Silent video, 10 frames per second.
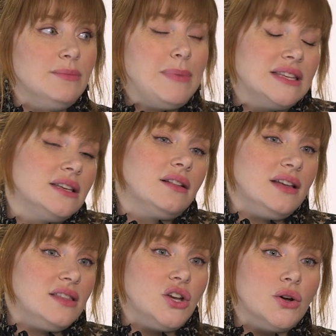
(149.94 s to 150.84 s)

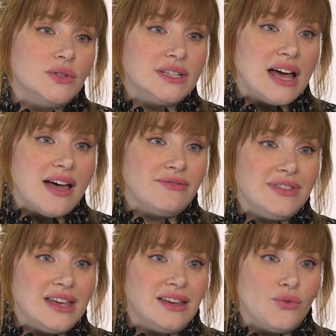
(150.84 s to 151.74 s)
basically the
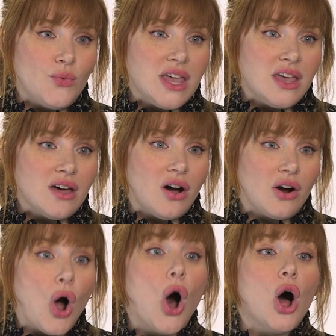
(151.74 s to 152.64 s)
nosedive that we
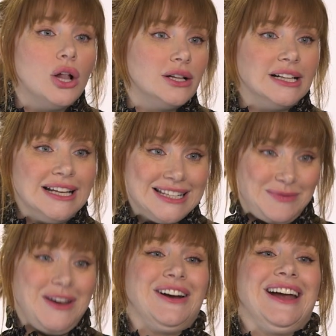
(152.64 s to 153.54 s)
are all
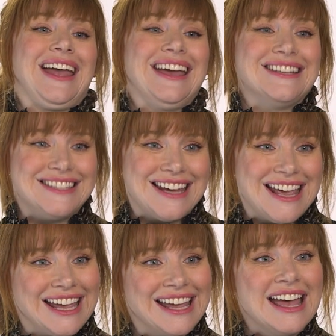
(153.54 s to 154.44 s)

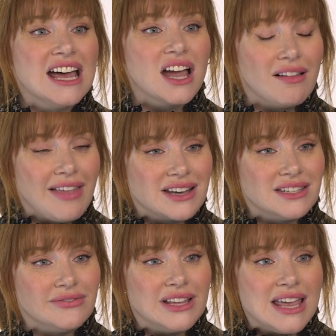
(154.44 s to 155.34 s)
experiencing
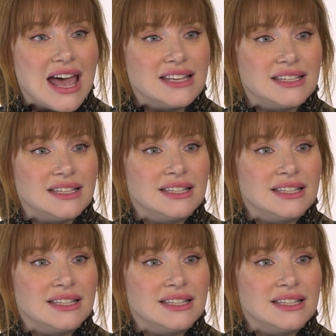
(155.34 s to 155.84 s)
collectively as a